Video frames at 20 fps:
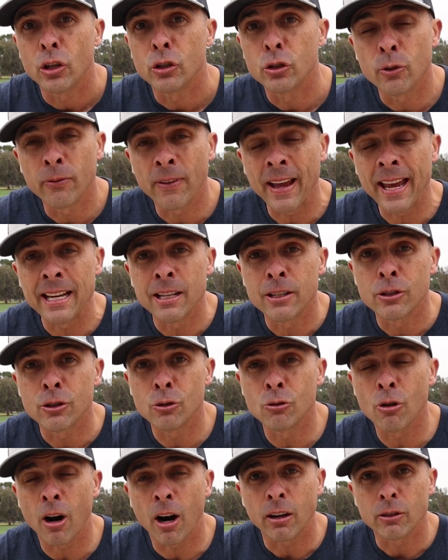two fade,
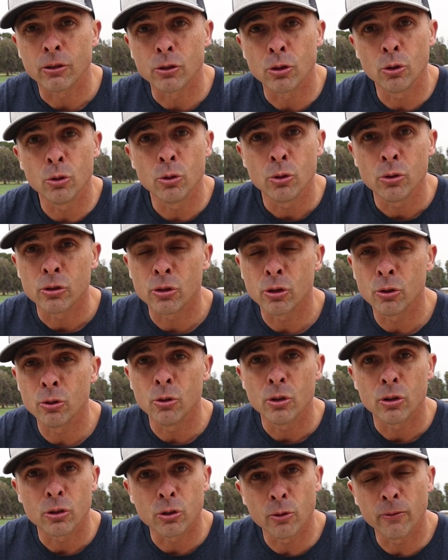two draw, two,
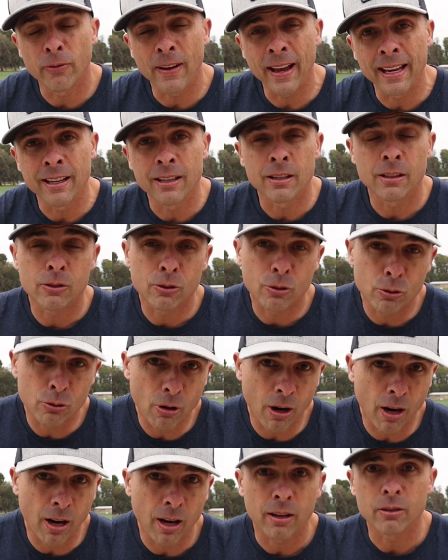two, two fade, two
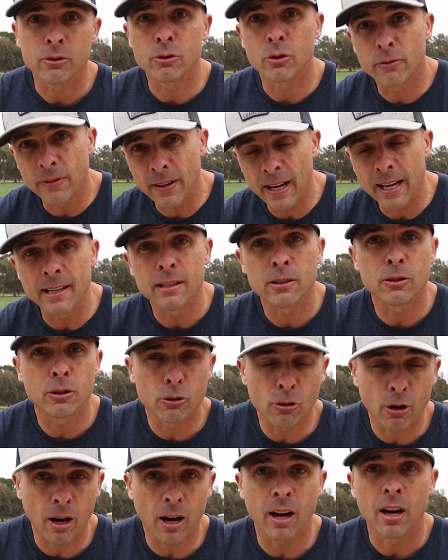draw, two fade,
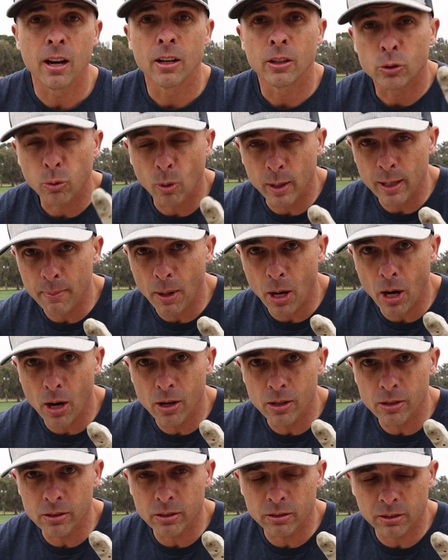two draw, 20
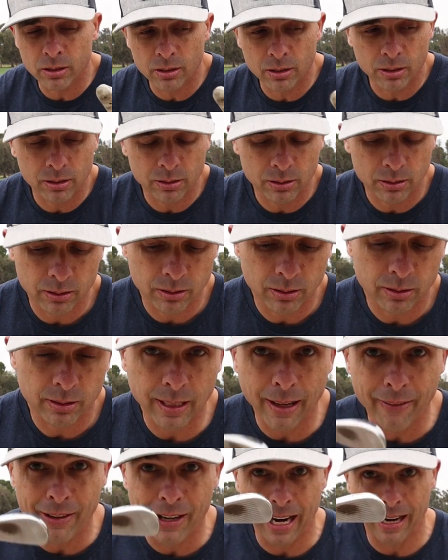balls,
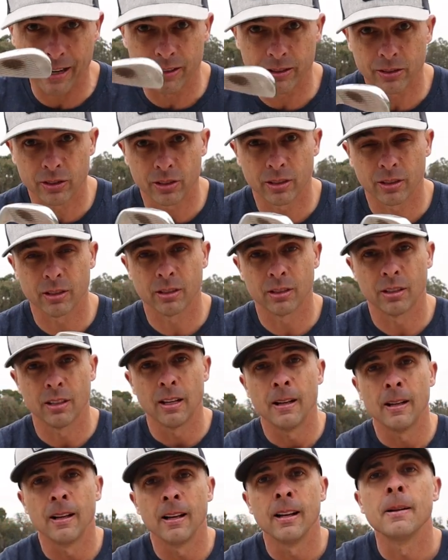seven irons.
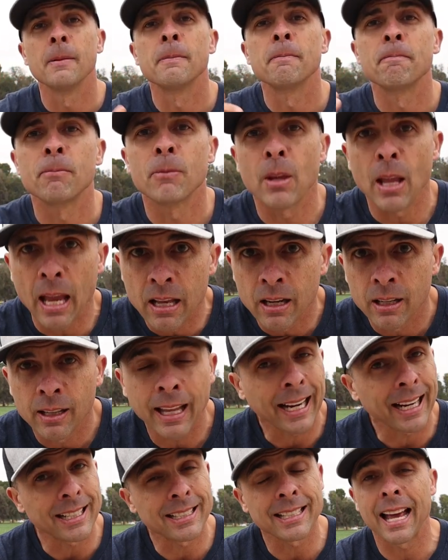
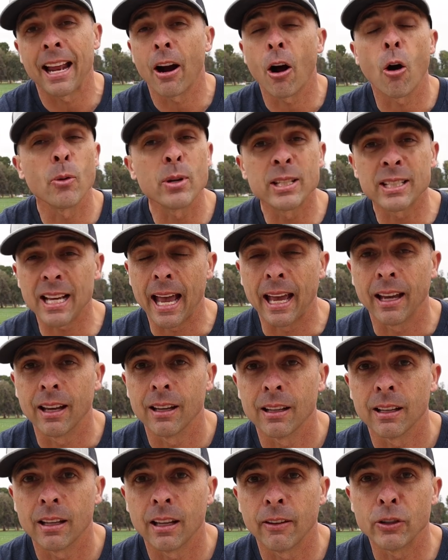Like I said, always say,
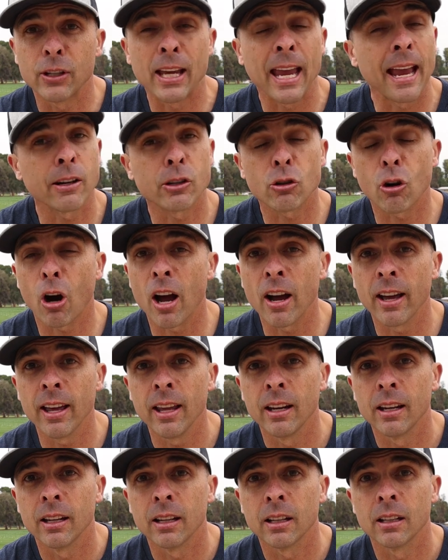if you can't draw
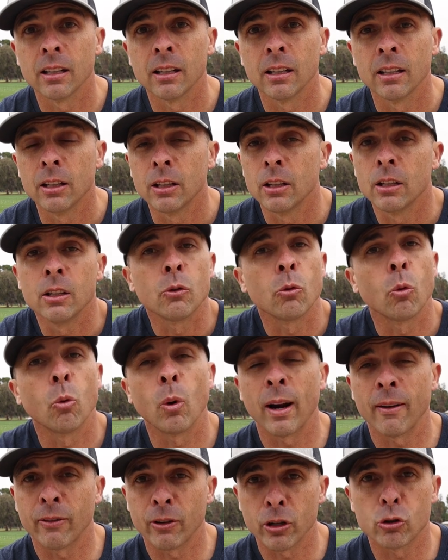it,
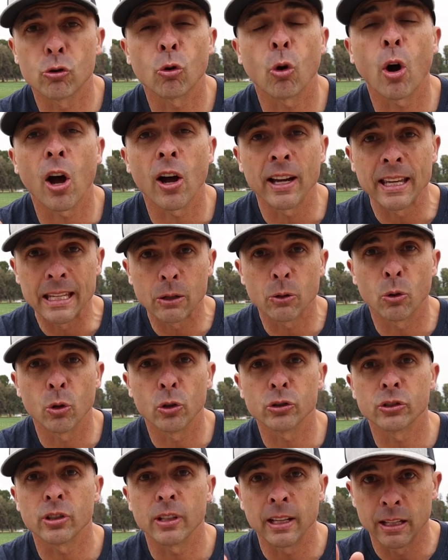whatever draw
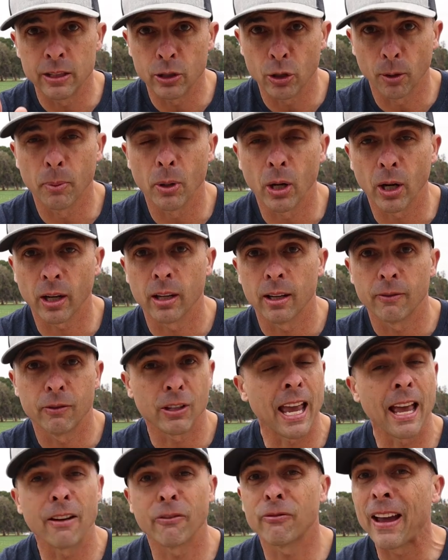equals in your book. If
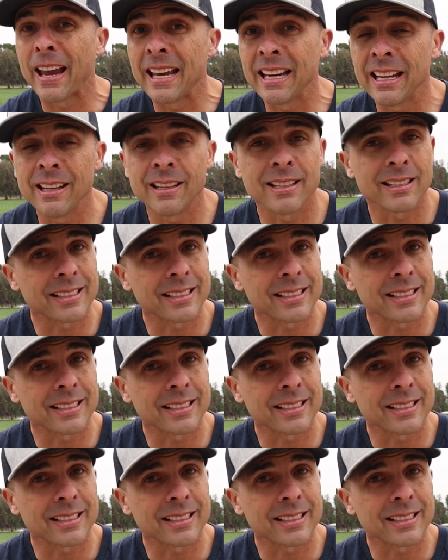you can't fade it,